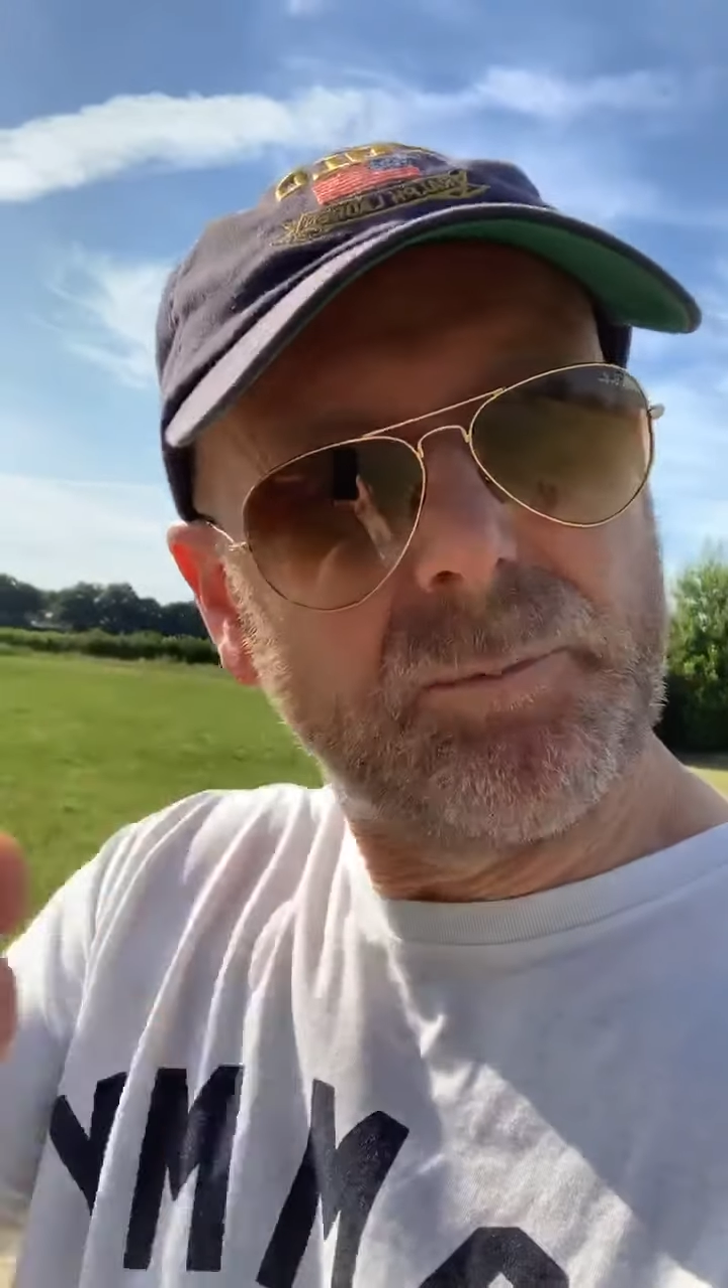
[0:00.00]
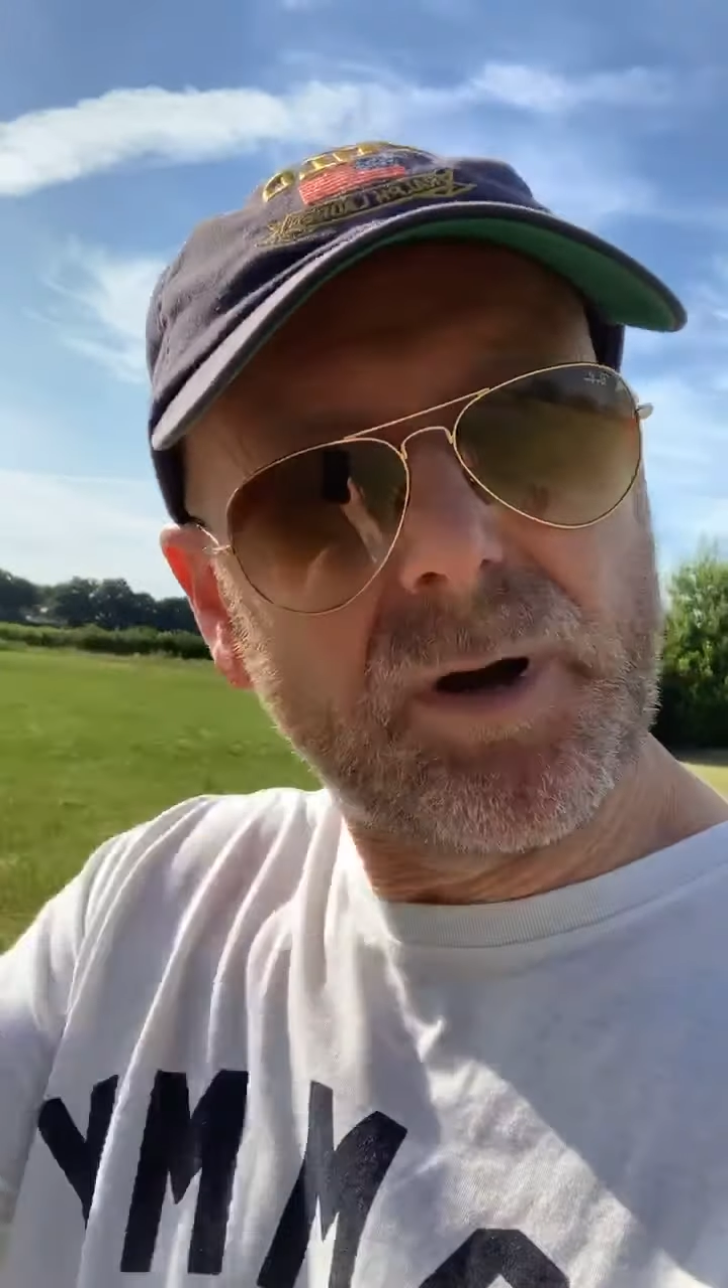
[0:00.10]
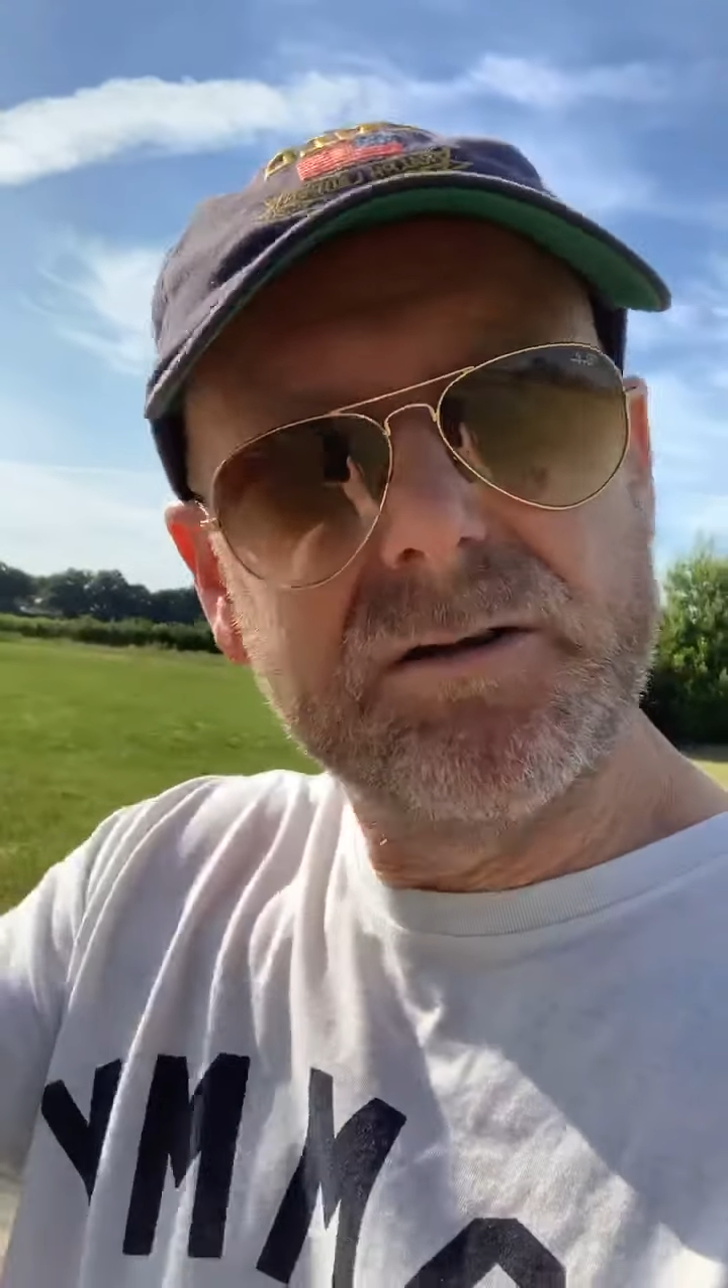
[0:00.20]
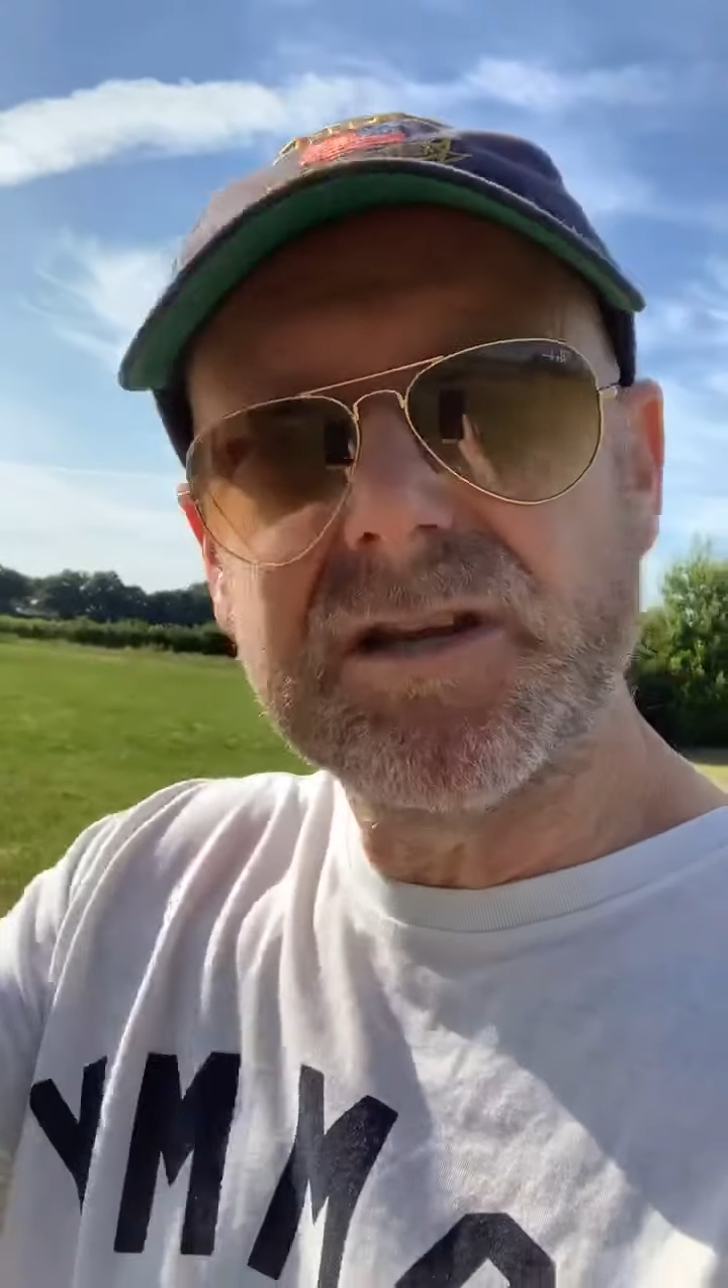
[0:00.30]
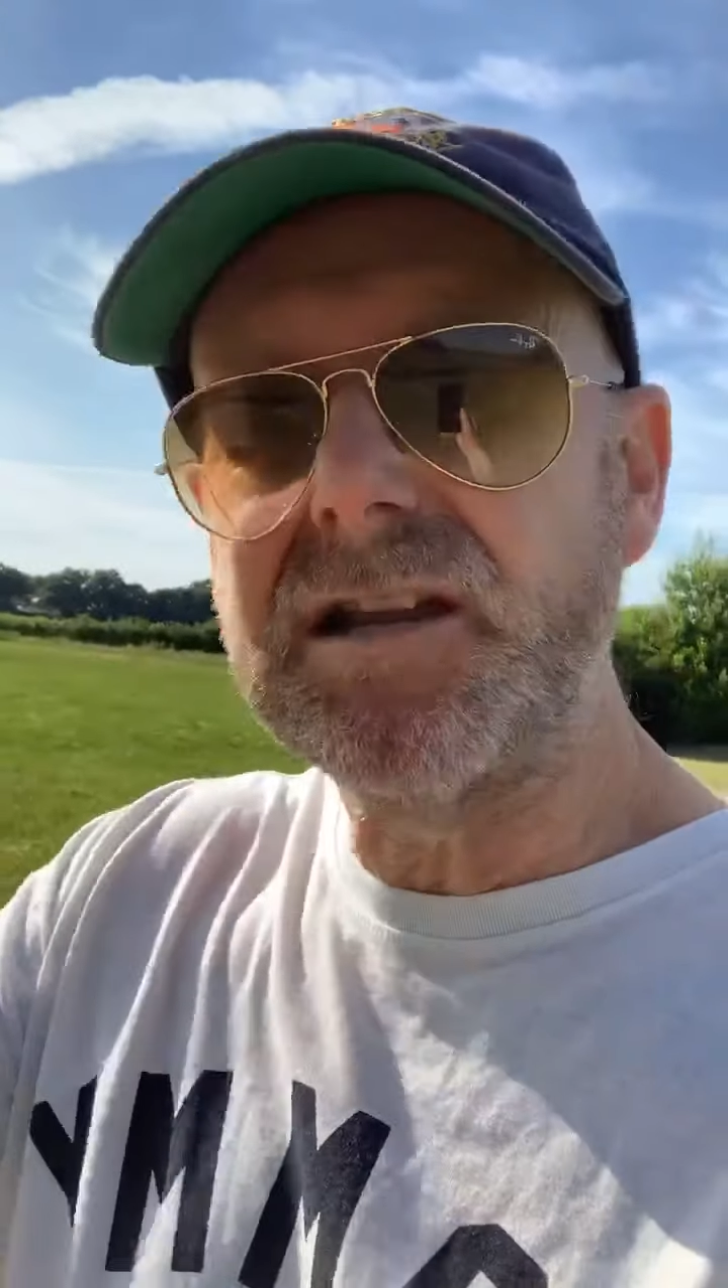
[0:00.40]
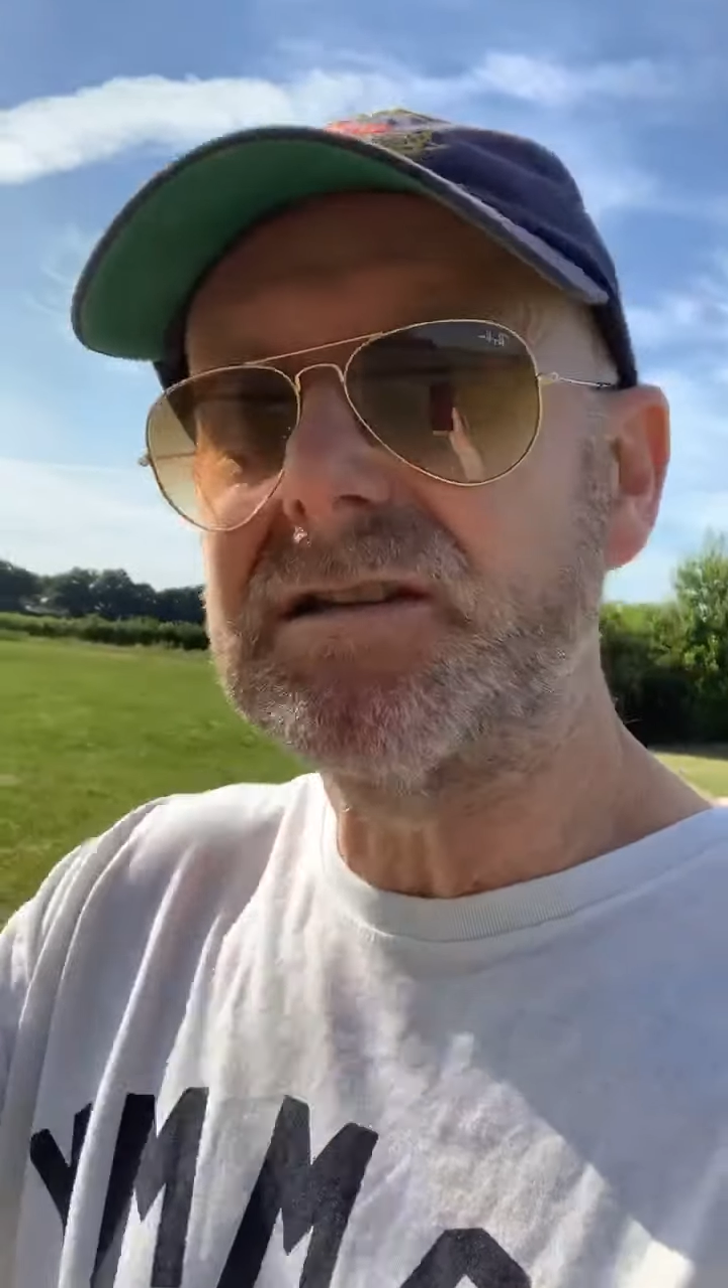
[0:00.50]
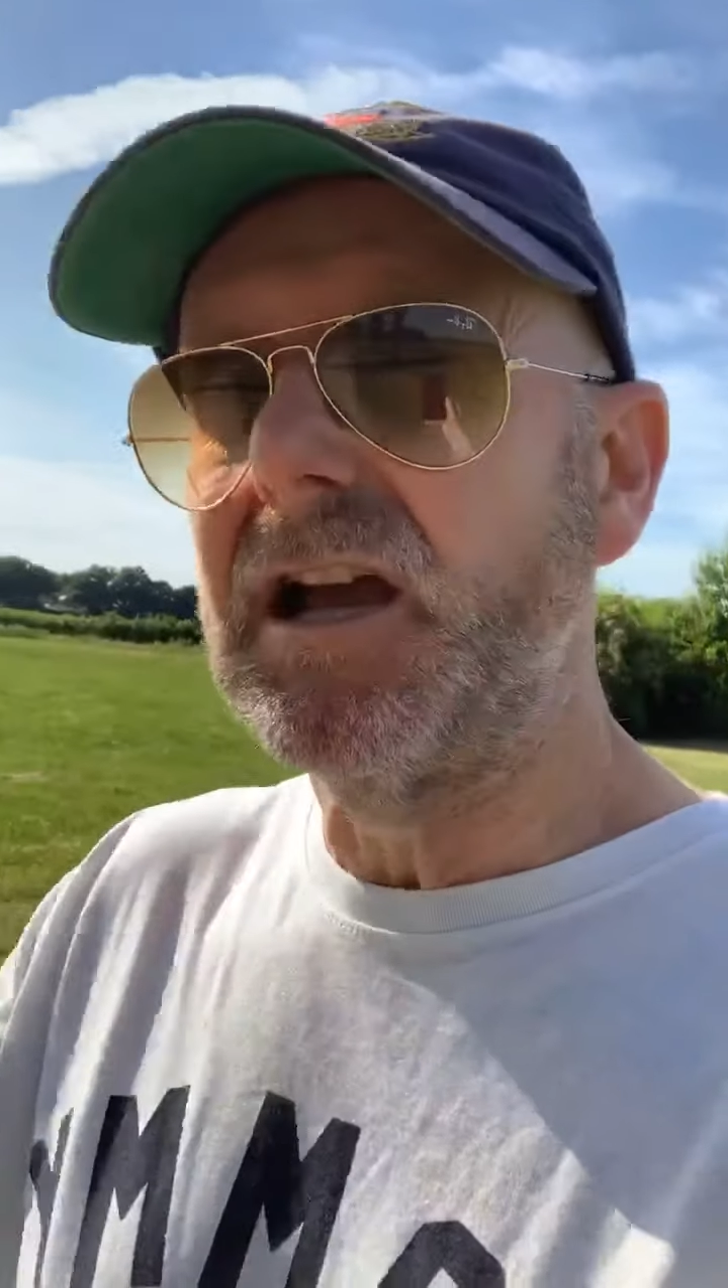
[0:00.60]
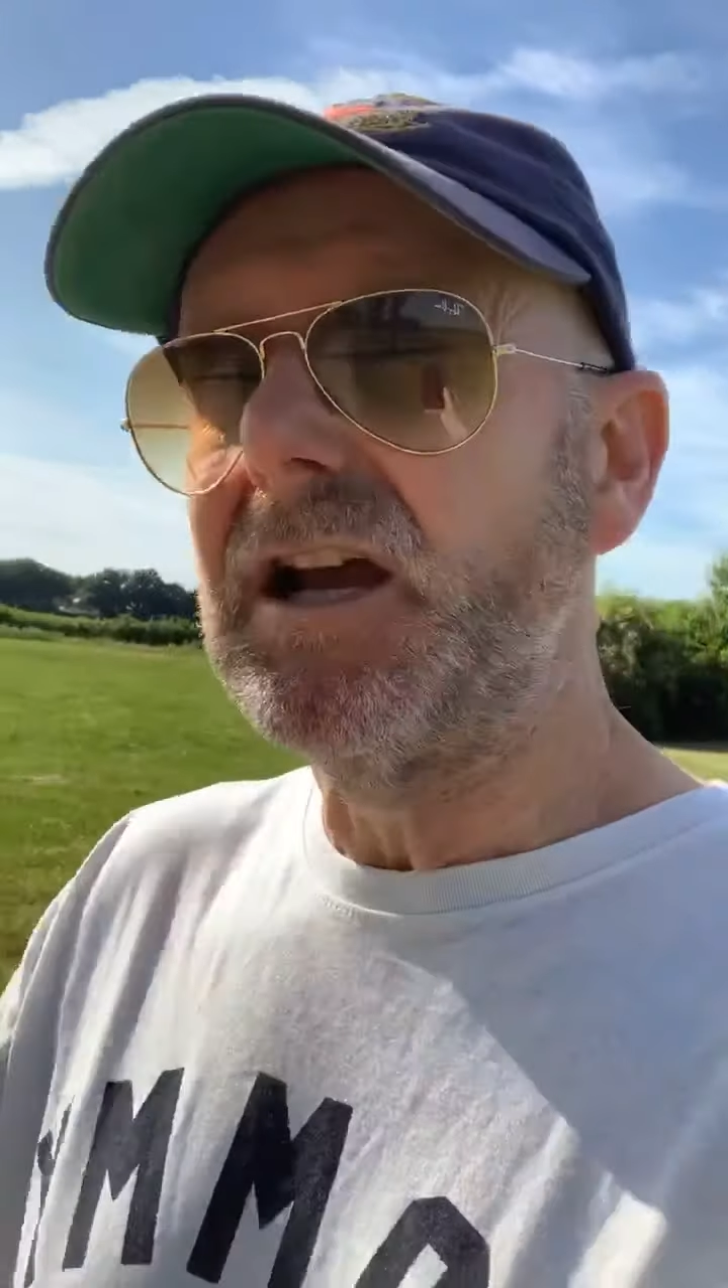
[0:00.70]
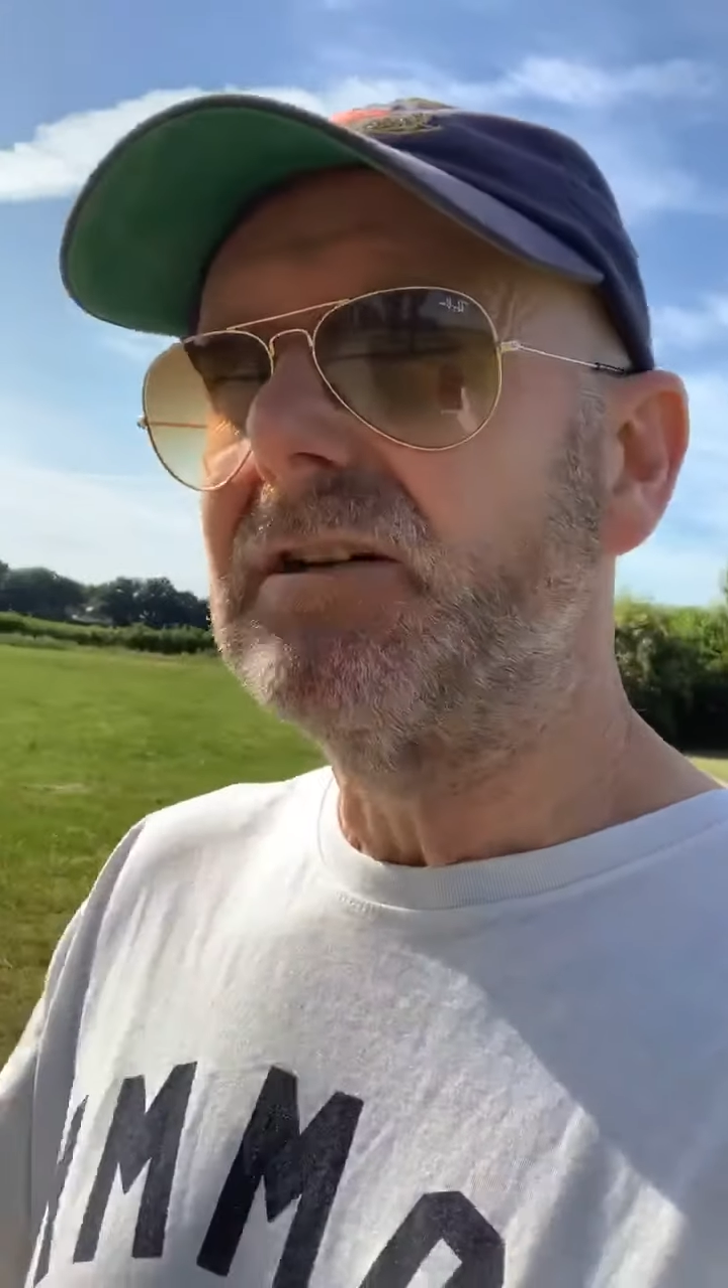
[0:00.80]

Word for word: process.